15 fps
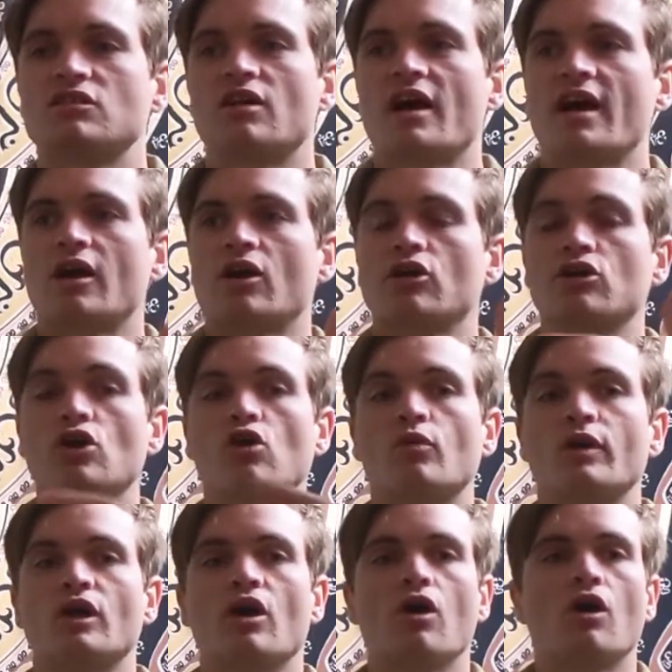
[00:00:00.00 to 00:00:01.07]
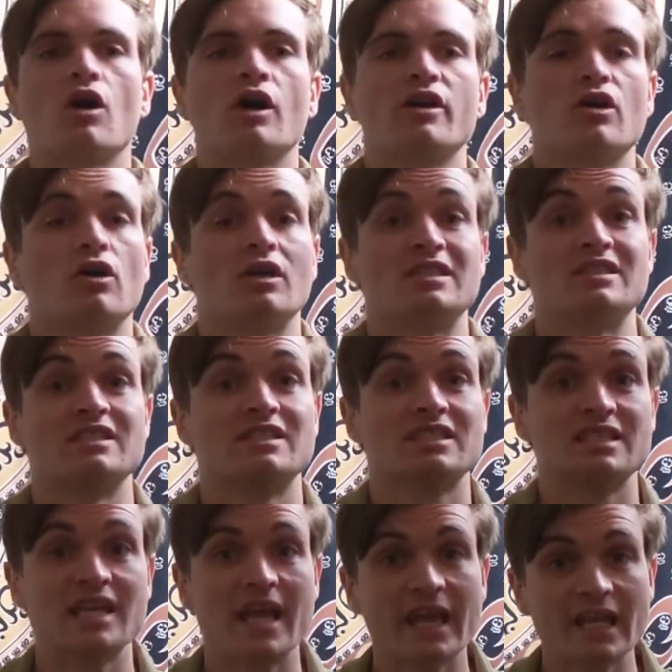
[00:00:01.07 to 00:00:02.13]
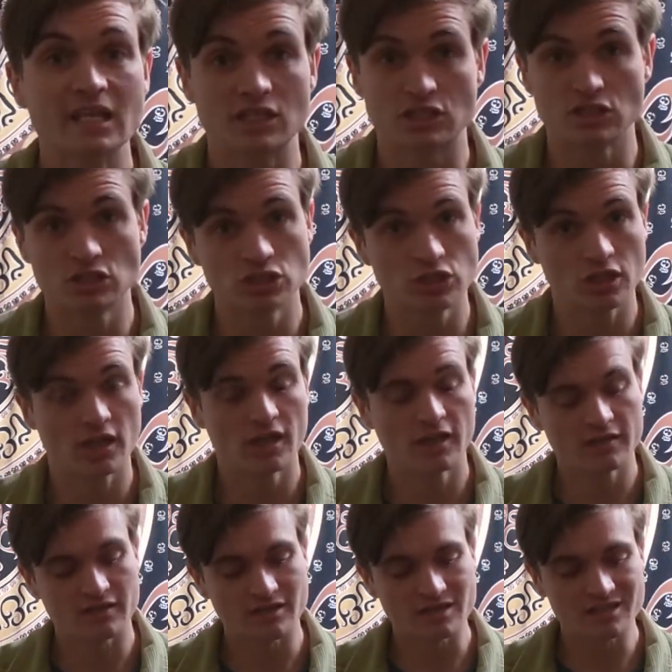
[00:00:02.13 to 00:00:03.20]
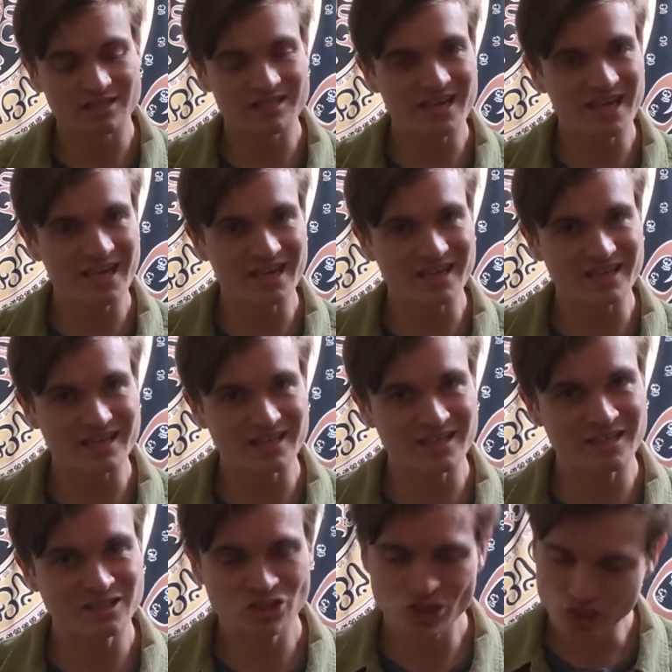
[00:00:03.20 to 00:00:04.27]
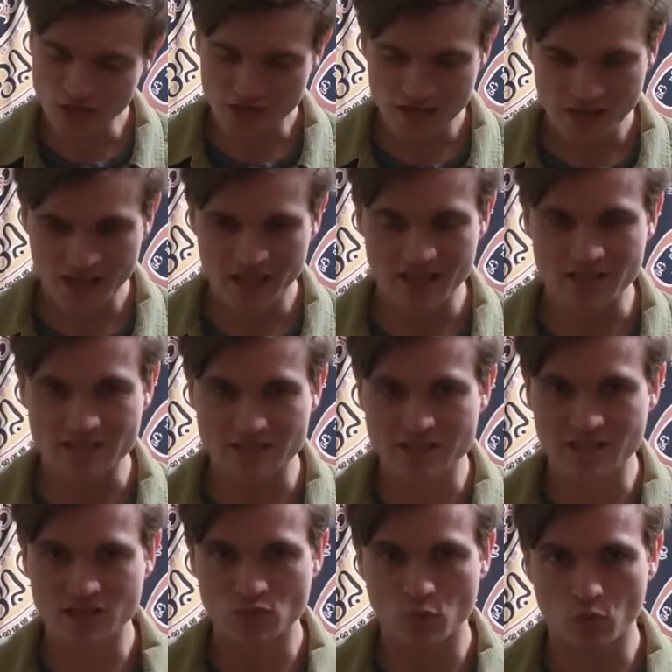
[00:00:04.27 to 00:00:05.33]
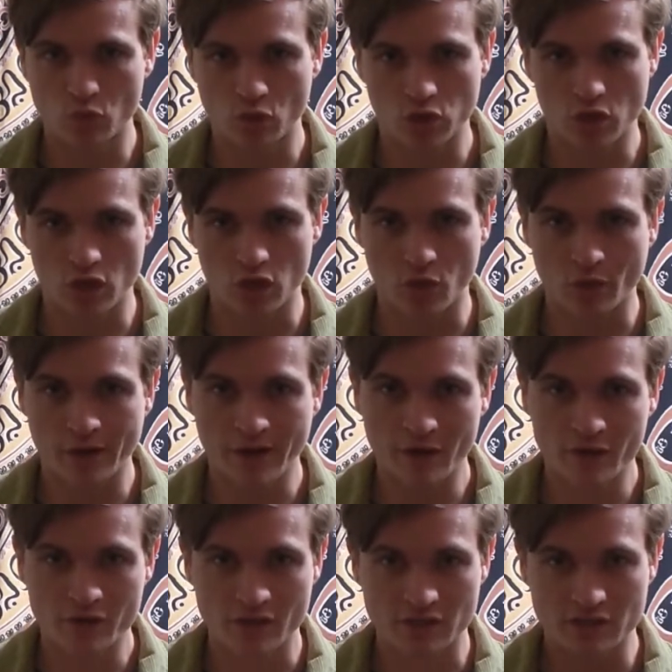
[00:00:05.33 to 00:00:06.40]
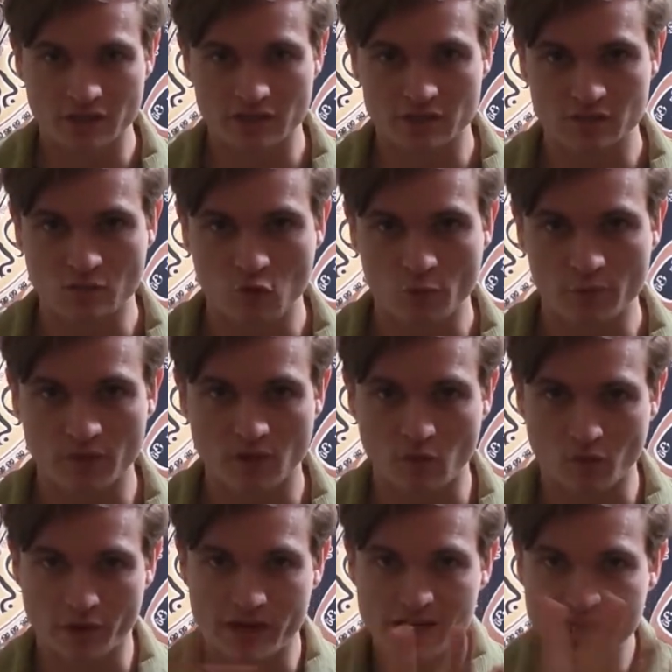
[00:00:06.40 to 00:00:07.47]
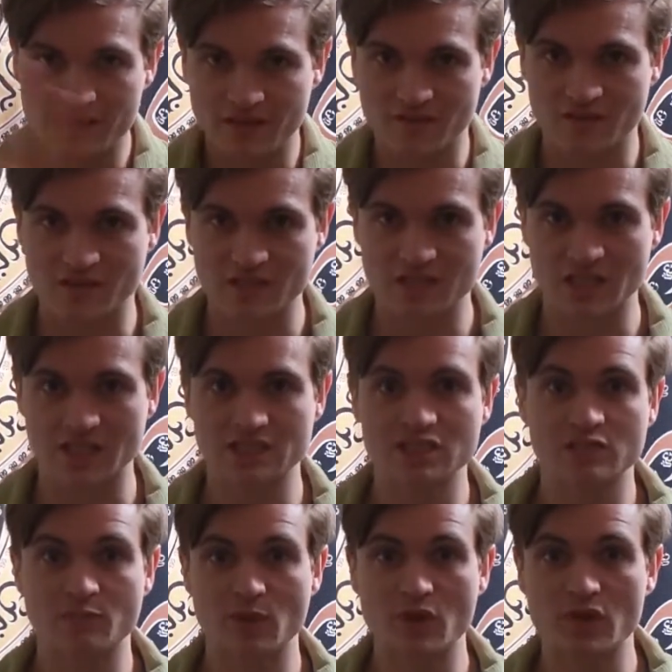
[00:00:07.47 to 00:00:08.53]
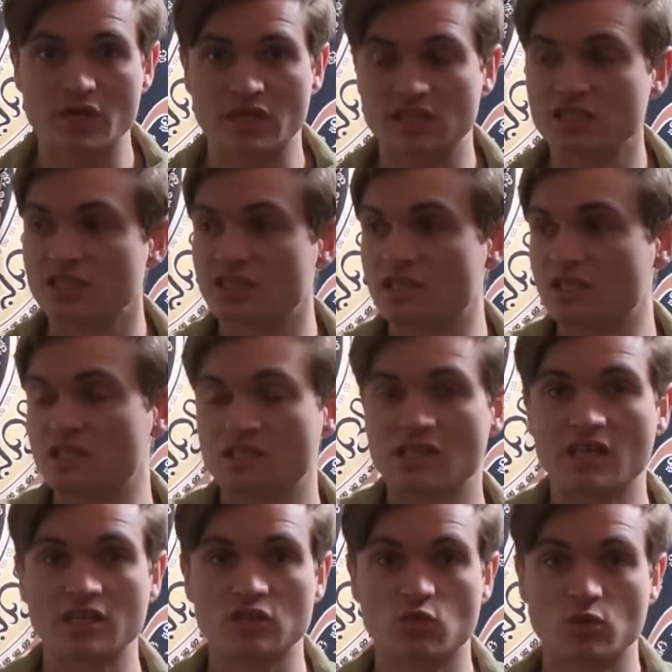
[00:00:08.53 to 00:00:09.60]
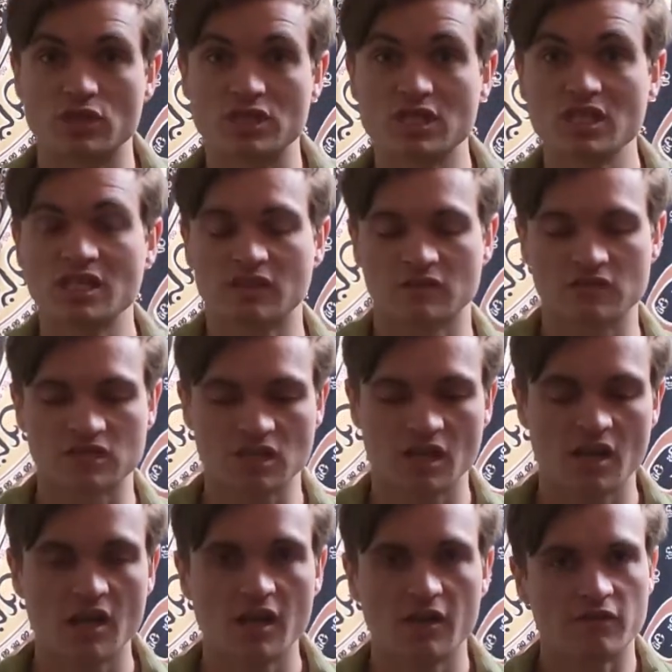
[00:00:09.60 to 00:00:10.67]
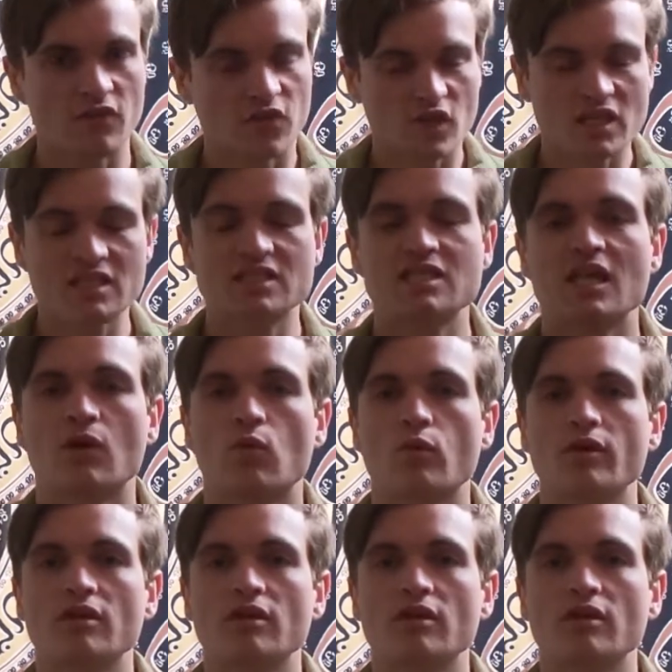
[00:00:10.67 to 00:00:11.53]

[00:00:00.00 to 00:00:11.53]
that are going on stage, the stage is this world all around us, this moment that we're in, this experience, these things we're seeing, these things that